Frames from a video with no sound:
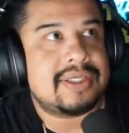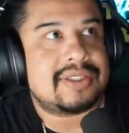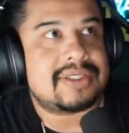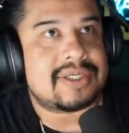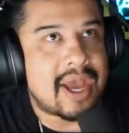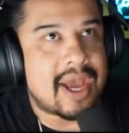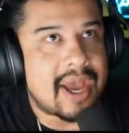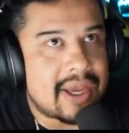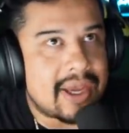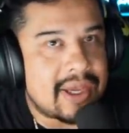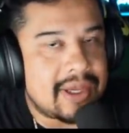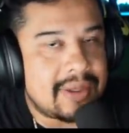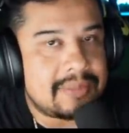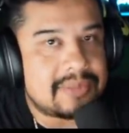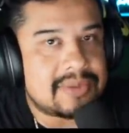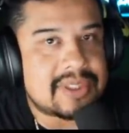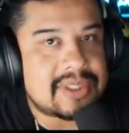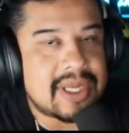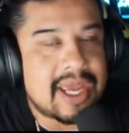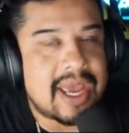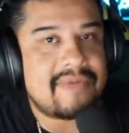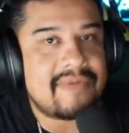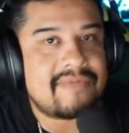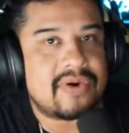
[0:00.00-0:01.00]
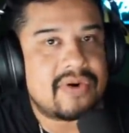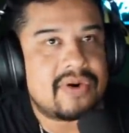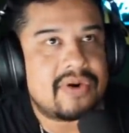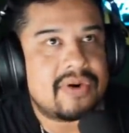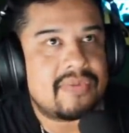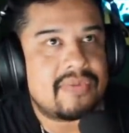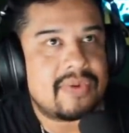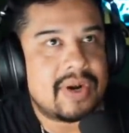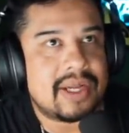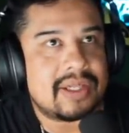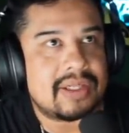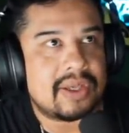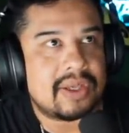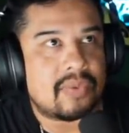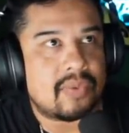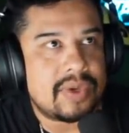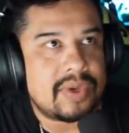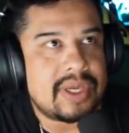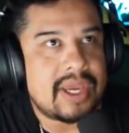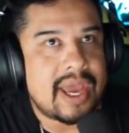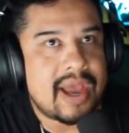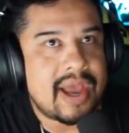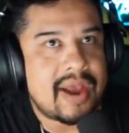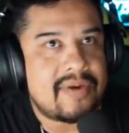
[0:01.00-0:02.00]
times ever, right? Like
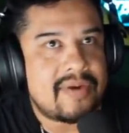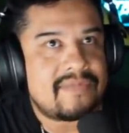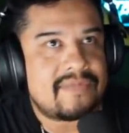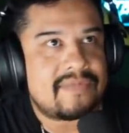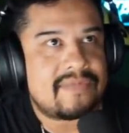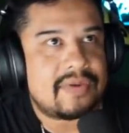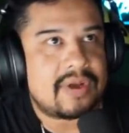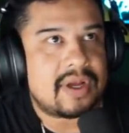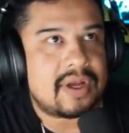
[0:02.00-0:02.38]
we have